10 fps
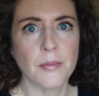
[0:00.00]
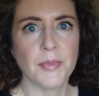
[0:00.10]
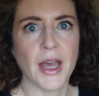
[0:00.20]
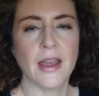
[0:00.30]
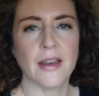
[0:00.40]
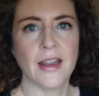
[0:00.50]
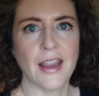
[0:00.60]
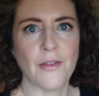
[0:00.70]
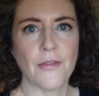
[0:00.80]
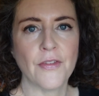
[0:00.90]
but
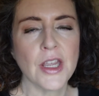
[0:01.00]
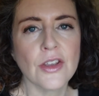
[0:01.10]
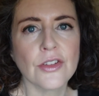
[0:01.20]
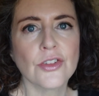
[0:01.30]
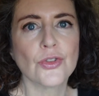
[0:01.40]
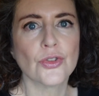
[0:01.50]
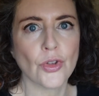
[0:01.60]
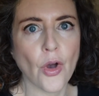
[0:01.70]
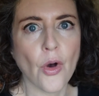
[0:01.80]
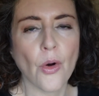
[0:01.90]
it feels
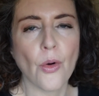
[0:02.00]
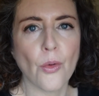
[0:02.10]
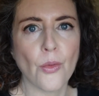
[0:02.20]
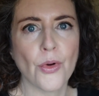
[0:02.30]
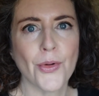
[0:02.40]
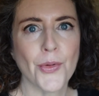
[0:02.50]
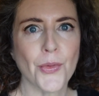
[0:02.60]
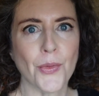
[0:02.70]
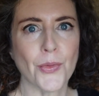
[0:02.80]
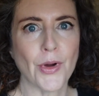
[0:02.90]
so
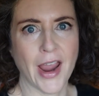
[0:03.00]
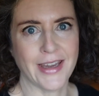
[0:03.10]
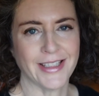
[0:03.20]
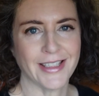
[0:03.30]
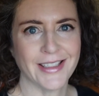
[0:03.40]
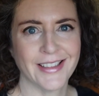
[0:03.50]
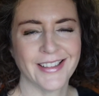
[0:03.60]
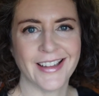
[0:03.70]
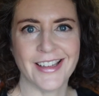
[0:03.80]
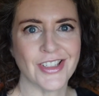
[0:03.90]
right.
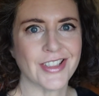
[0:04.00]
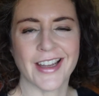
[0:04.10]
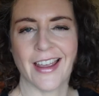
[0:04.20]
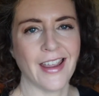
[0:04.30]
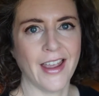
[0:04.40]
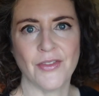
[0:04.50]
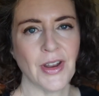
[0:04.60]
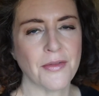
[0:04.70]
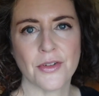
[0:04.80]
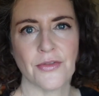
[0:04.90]
It just I, I've
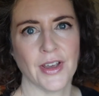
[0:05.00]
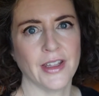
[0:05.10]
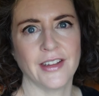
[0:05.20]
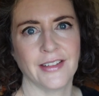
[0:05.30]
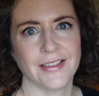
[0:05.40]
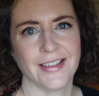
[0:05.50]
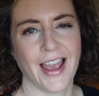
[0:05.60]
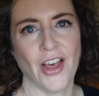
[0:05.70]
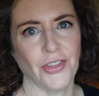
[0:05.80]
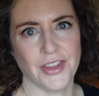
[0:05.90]
never felt
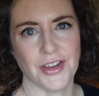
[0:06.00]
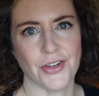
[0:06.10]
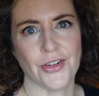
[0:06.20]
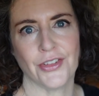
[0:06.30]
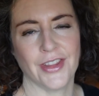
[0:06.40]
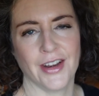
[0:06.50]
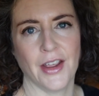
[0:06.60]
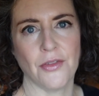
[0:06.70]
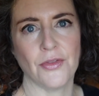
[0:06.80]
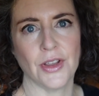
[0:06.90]
healthier than
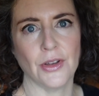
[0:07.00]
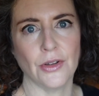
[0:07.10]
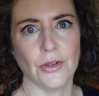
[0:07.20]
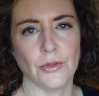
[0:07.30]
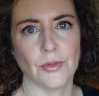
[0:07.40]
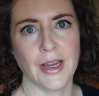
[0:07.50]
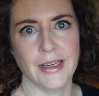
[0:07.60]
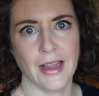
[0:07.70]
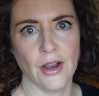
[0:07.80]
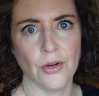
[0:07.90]
I feel
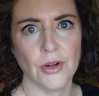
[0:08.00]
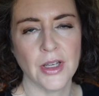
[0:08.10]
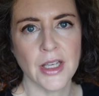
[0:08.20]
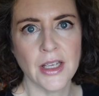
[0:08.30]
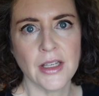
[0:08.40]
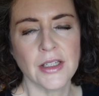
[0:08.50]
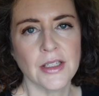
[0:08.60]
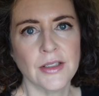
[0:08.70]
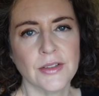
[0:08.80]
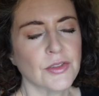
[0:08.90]
right now.
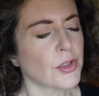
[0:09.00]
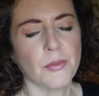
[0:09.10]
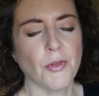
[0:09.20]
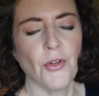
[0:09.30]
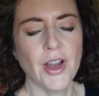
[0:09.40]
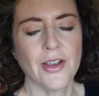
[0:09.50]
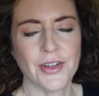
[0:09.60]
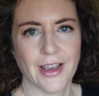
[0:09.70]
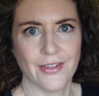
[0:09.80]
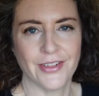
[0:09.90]
So before I go
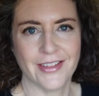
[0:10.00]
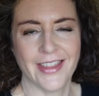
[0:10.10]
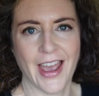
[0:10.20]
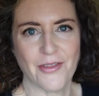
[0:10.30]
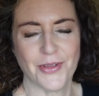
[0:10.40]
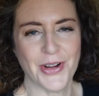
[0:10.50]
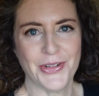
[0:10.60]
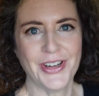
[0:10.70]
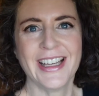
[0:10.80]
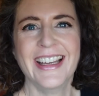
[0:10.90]
down that road,